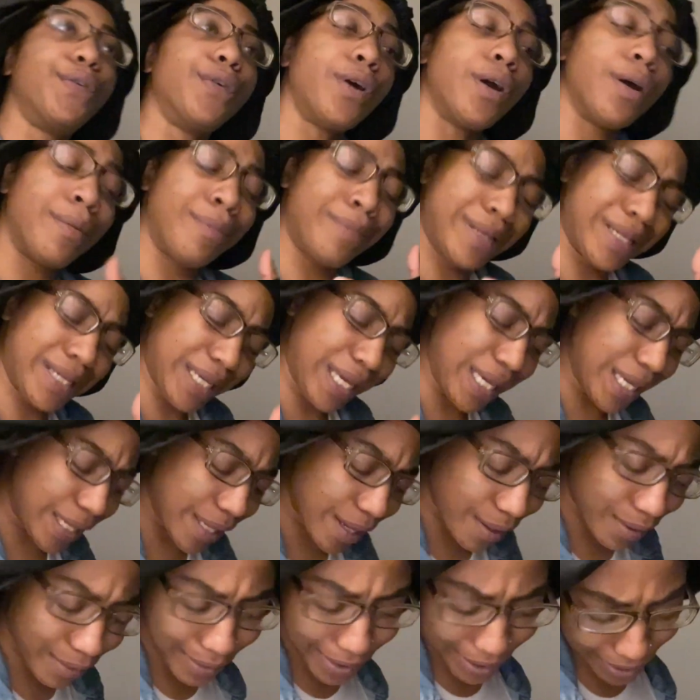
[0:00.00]
from
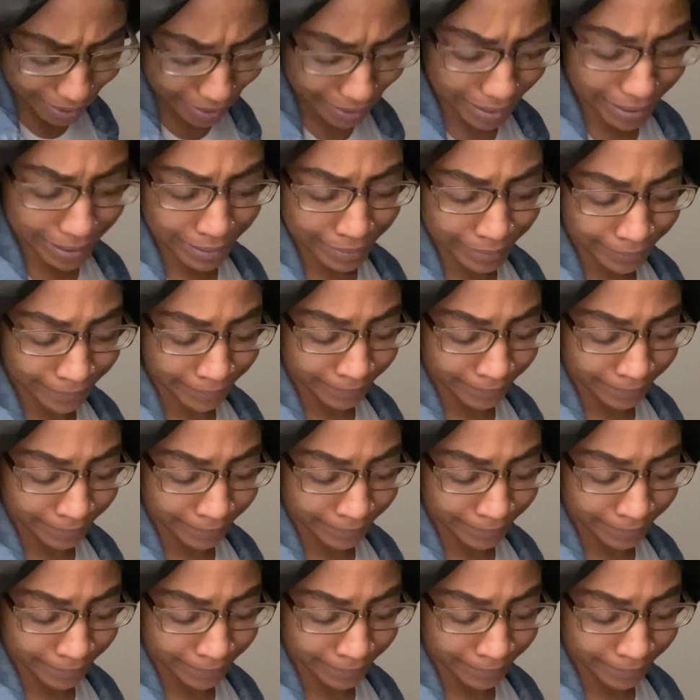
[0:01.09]
yogurt.